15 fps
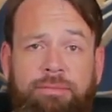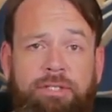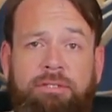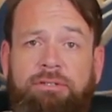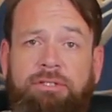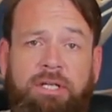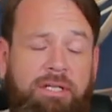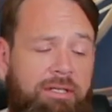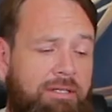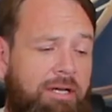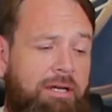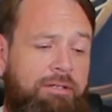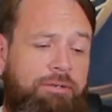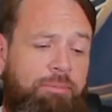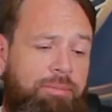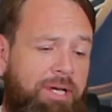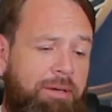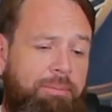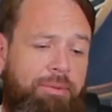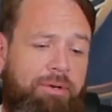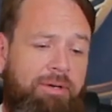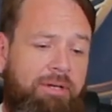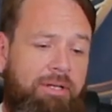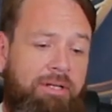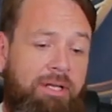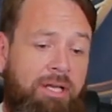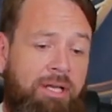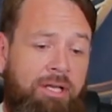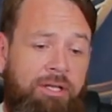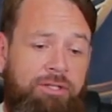We'd drink a Dr. Pepper and
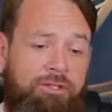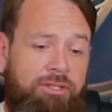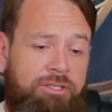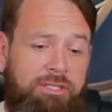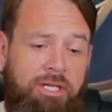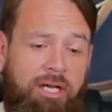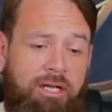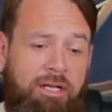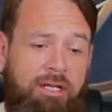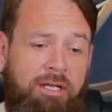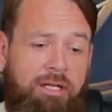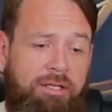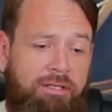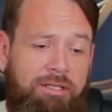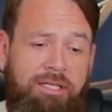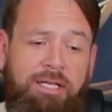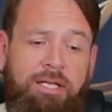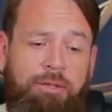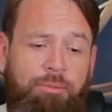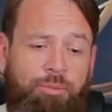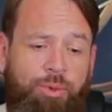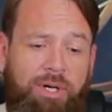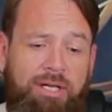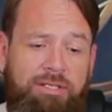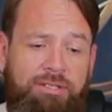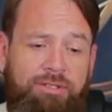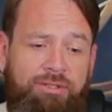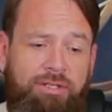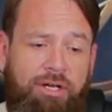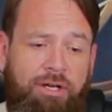just kind of
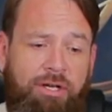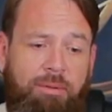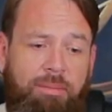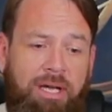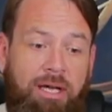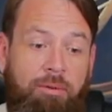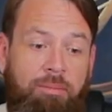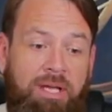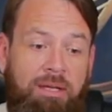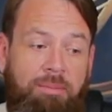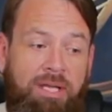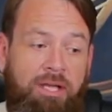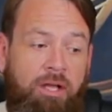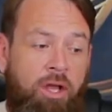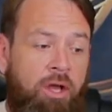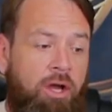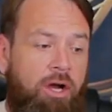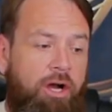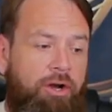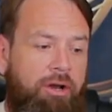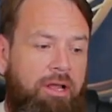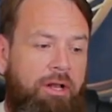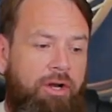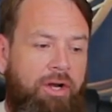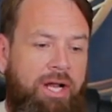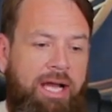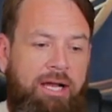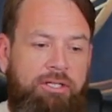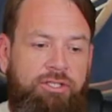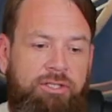decompress and talk about maybe our
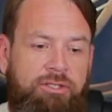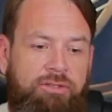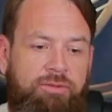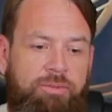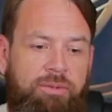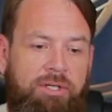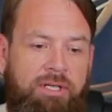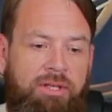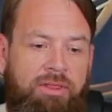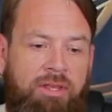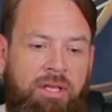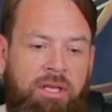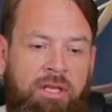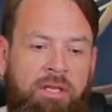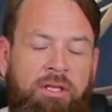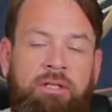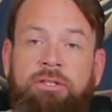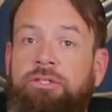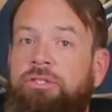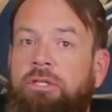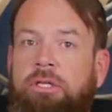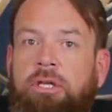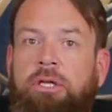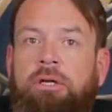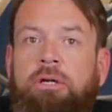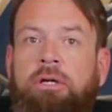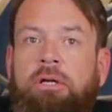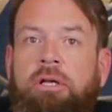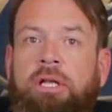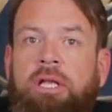interactions with the
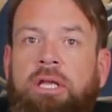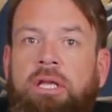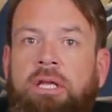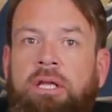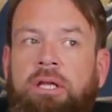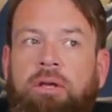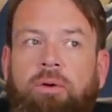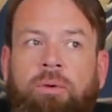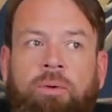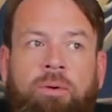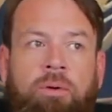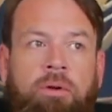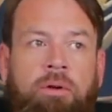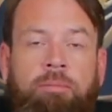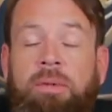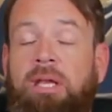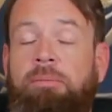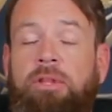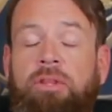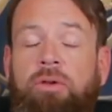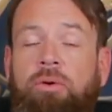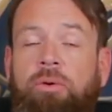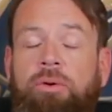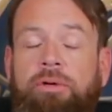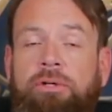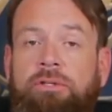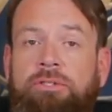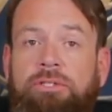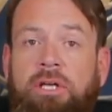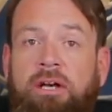security or maybe the
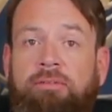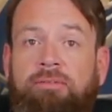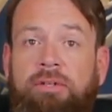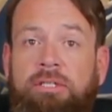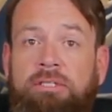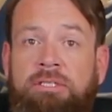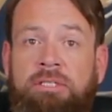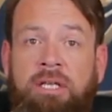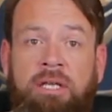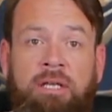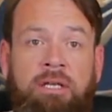coroner's office.